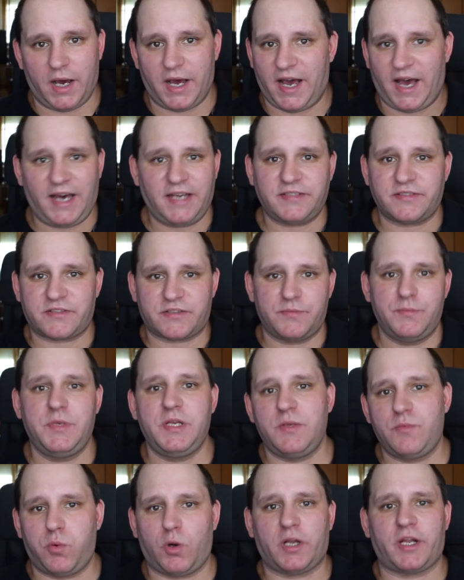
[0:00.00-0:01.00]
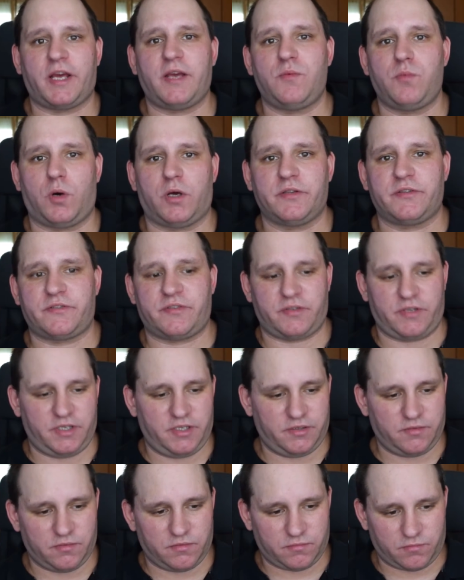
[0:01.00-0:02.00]
asked me what I want
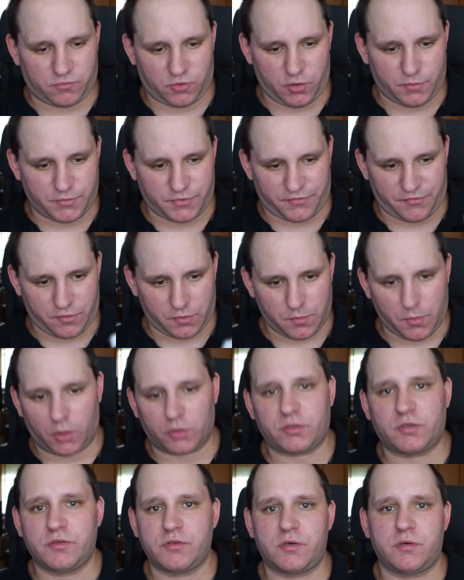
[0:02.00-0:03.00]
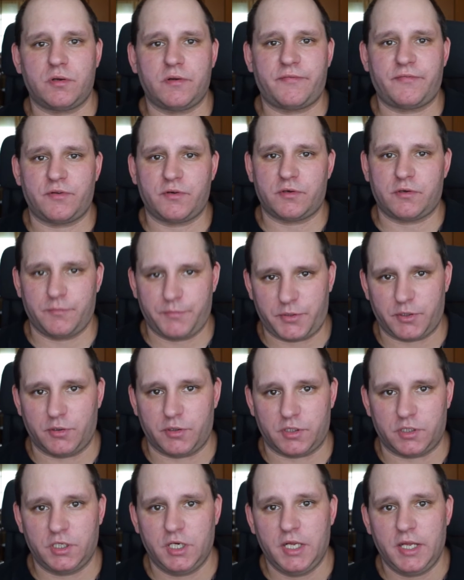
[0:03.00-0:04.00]
in terms of remote control for a
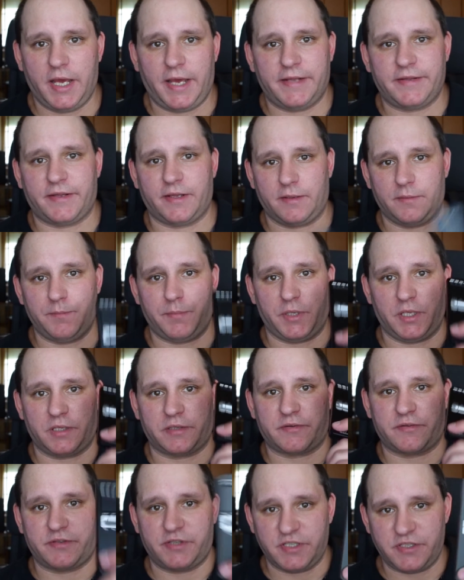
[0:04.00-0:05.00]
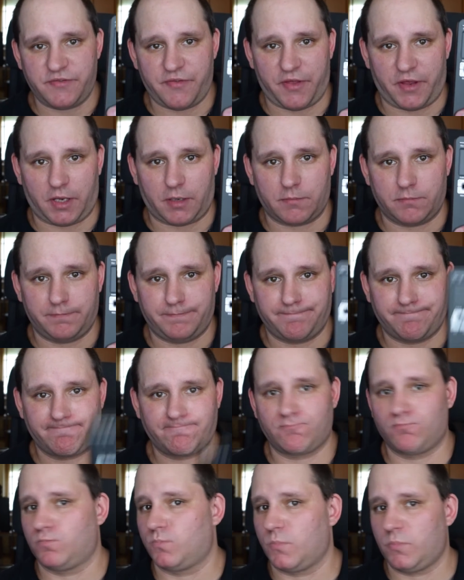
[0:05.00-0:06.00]
computer and then built this thing.
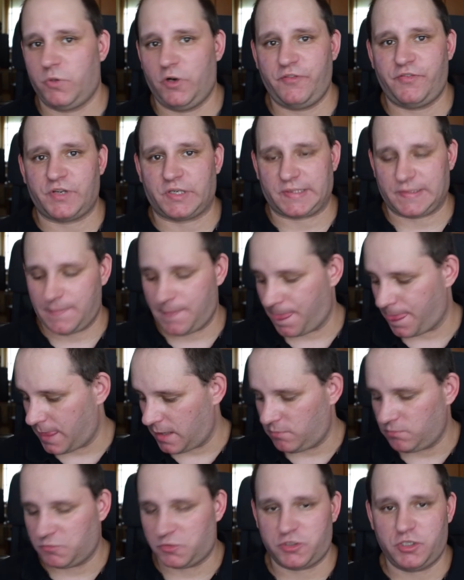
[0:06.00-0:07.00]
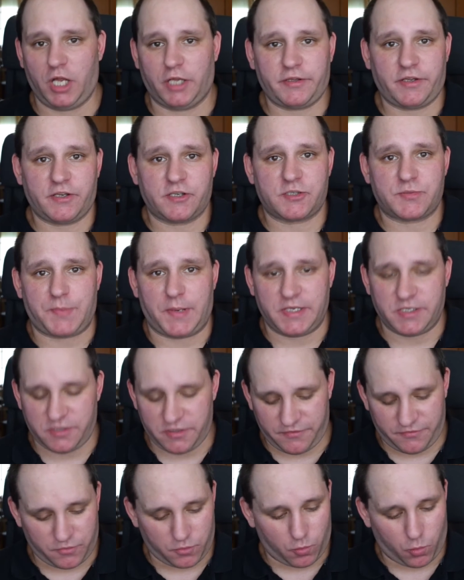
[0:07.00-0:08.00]
Perfect. It's not that
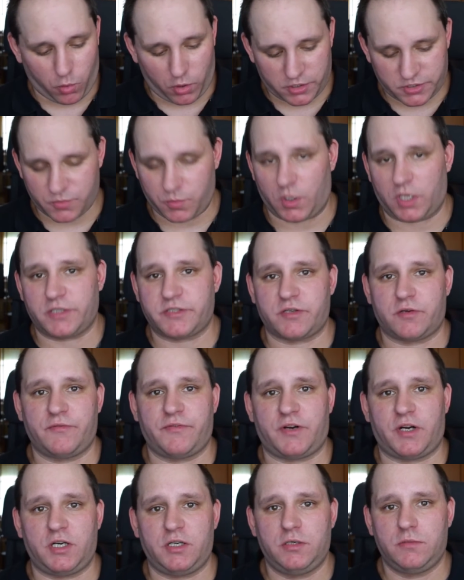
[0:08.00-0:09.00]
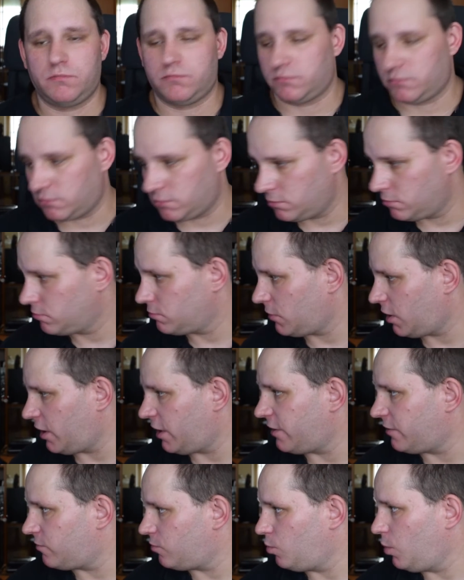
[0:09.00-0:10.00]
expensive, works well so far,
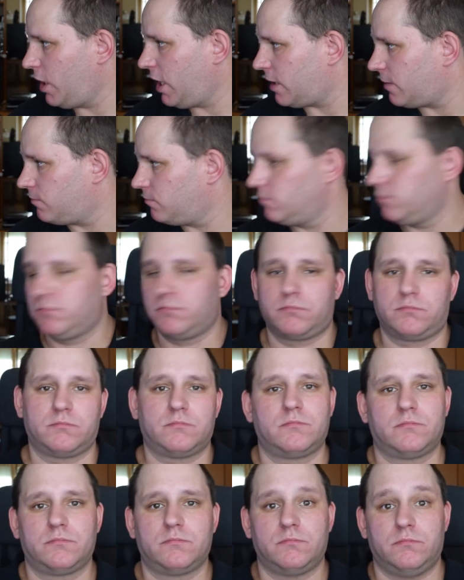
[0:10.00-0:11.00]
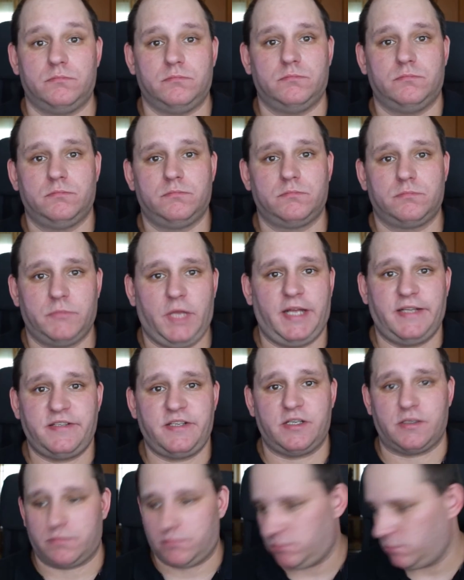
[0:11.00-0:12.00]
and yeah, that's
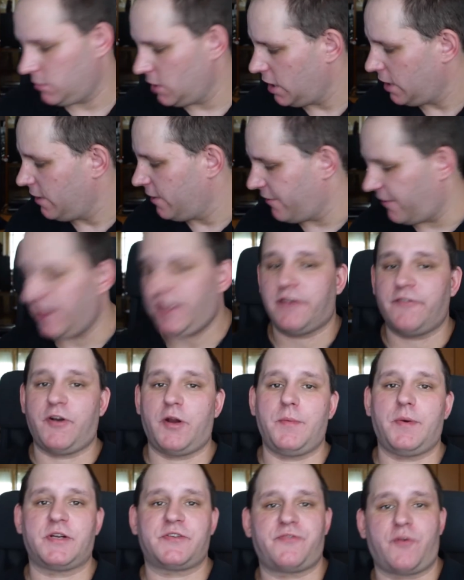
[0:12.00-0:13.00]
it. Thank you very much